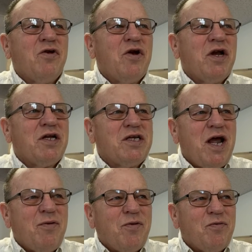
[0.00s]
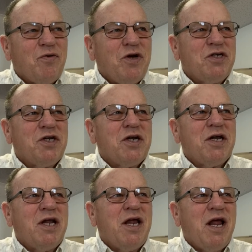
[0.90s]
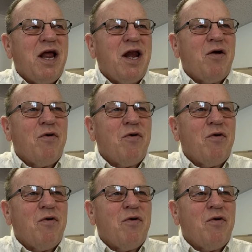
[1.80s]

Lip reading: during a time of preaching. And